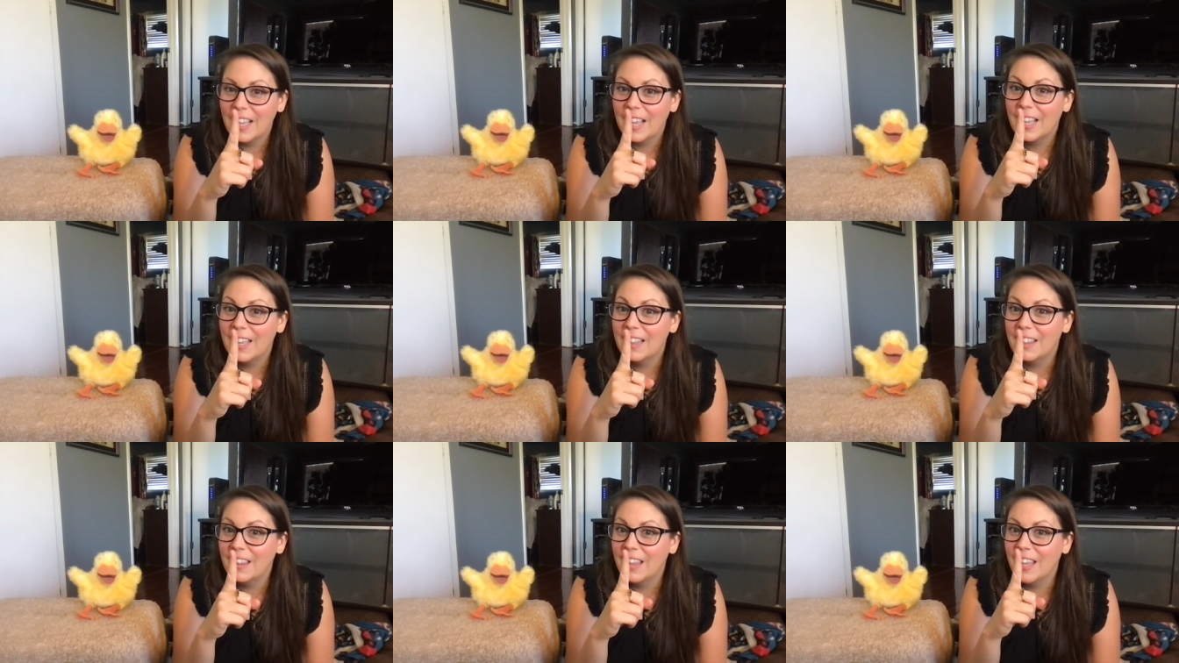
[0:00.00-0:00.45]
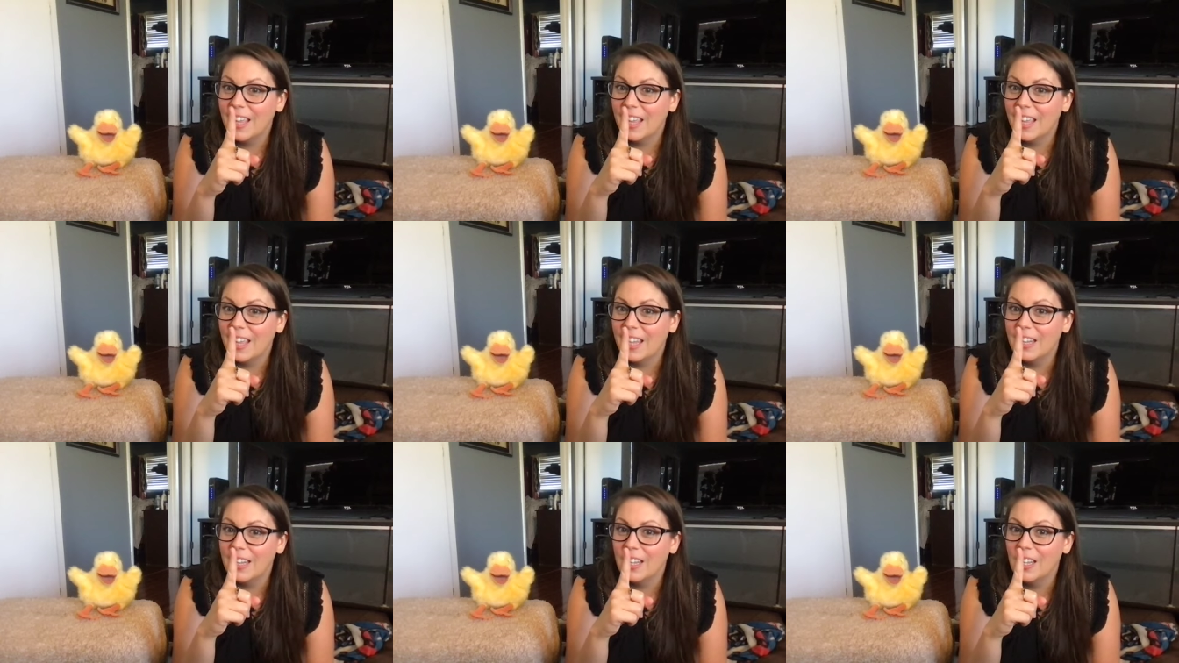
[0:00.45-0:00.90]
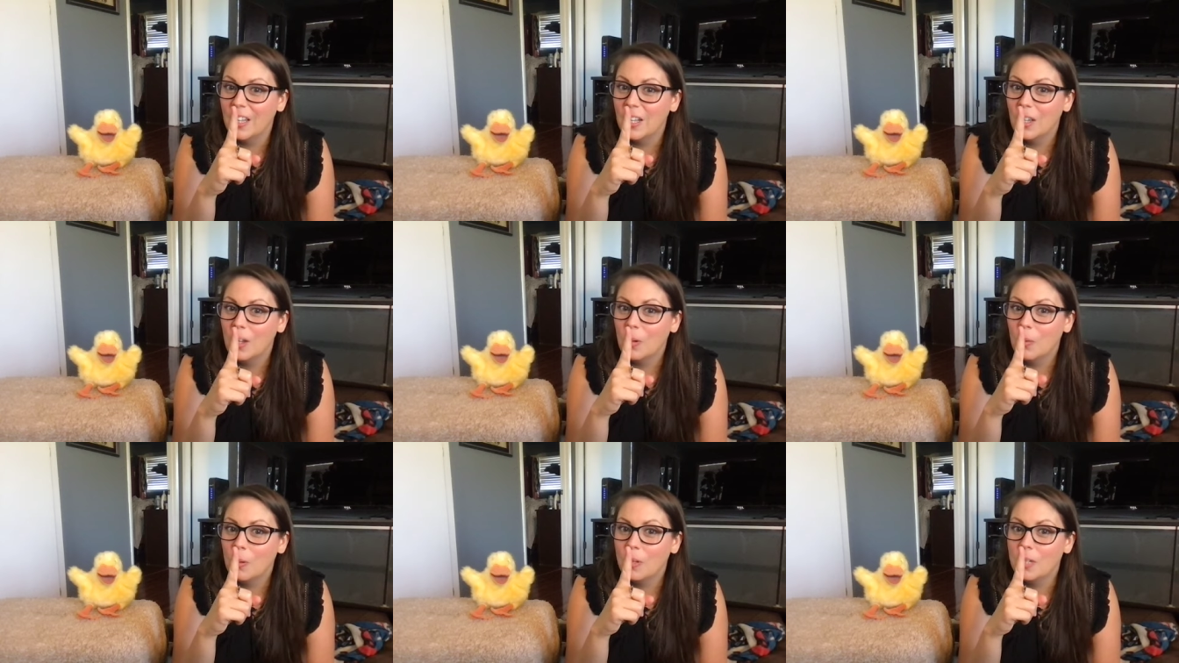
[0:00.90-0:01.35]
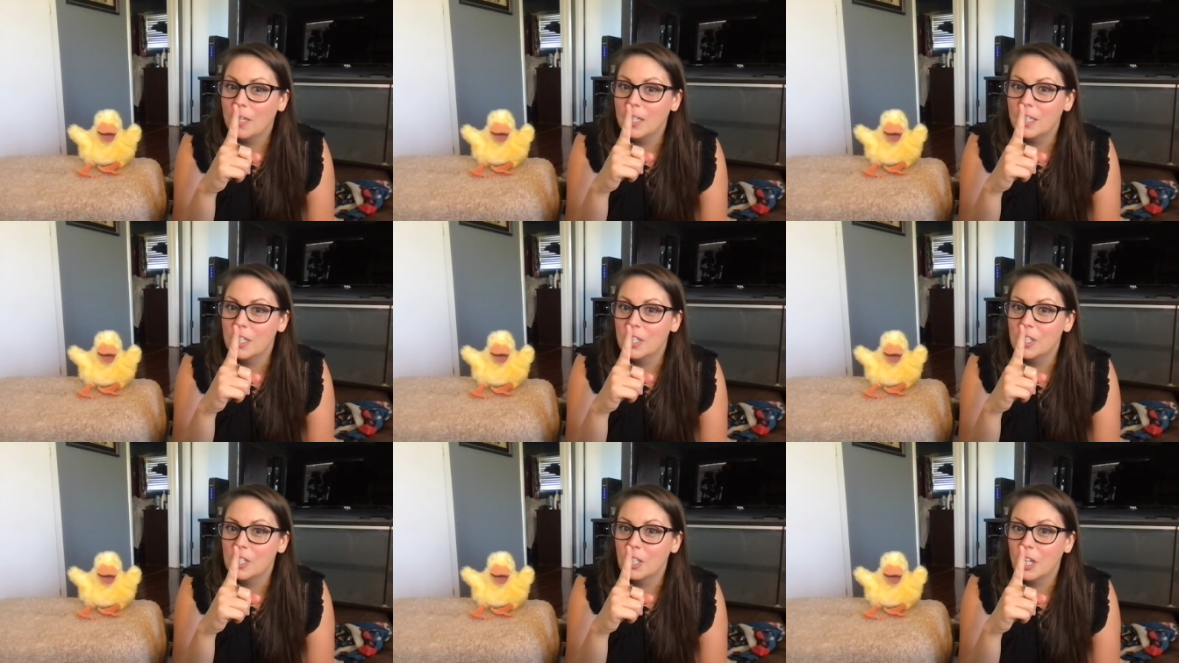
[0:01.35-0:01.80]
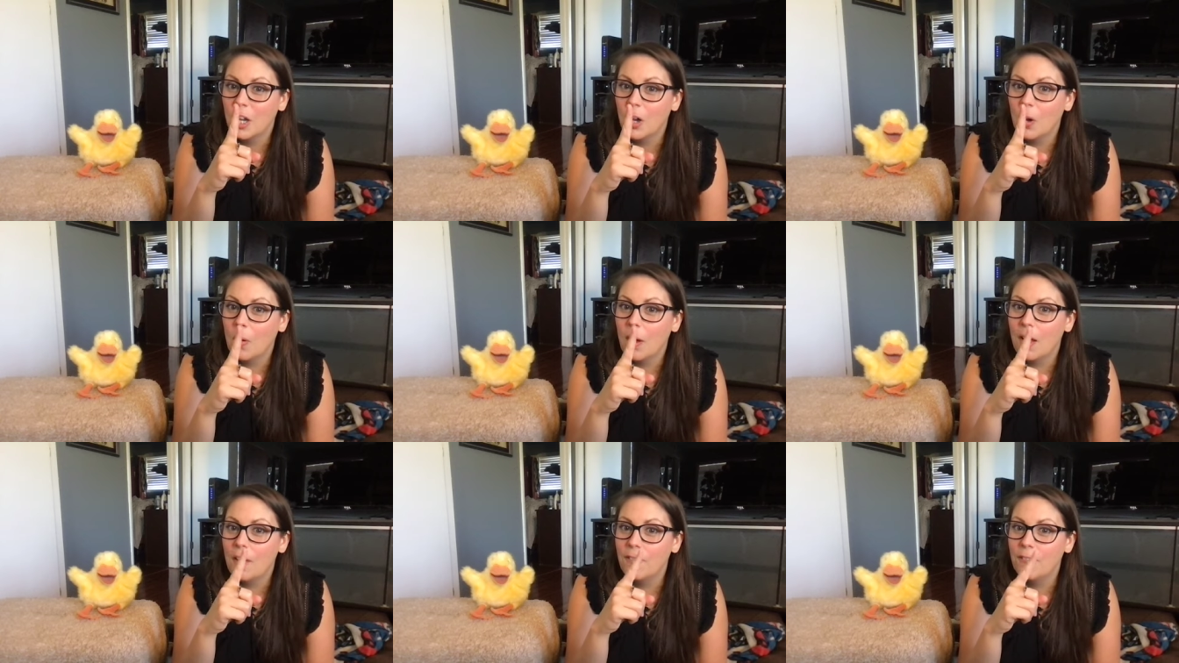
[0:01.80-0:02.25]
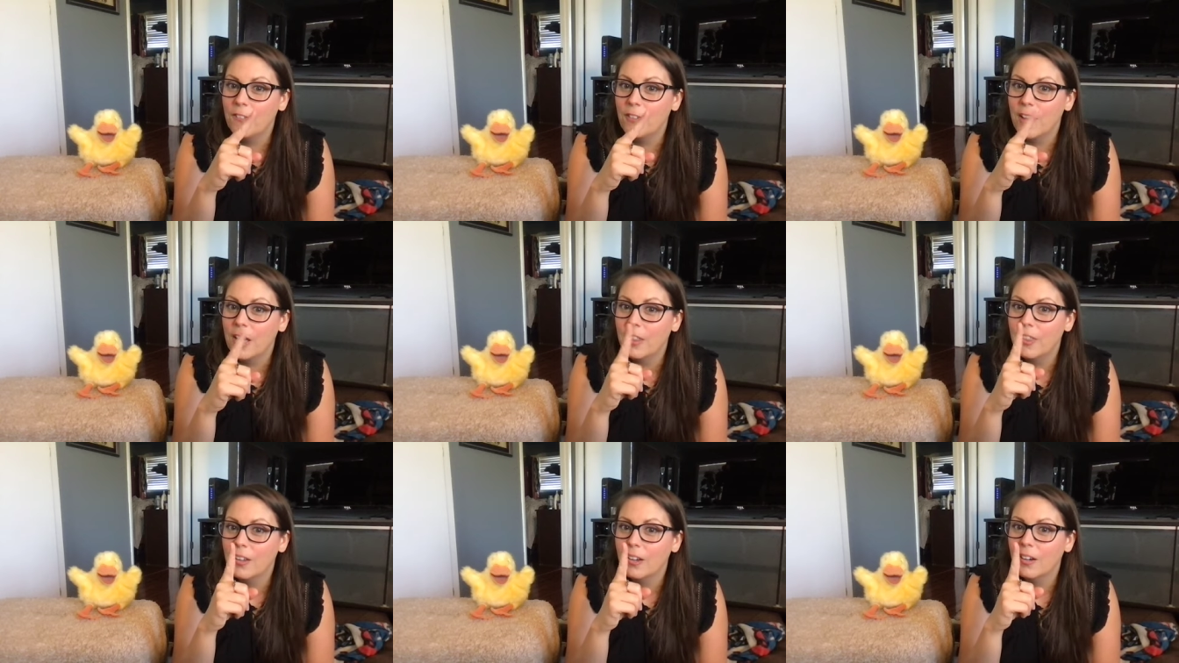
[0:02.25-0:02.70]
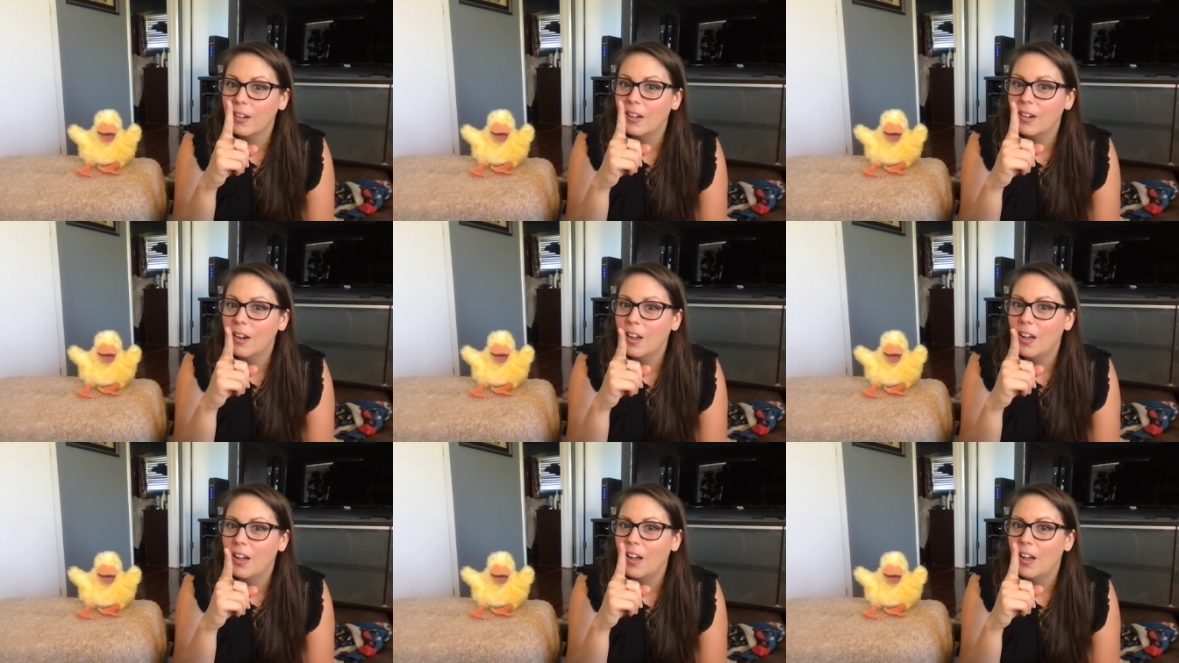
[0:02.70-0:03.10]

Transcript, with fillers: And then we need to show a feather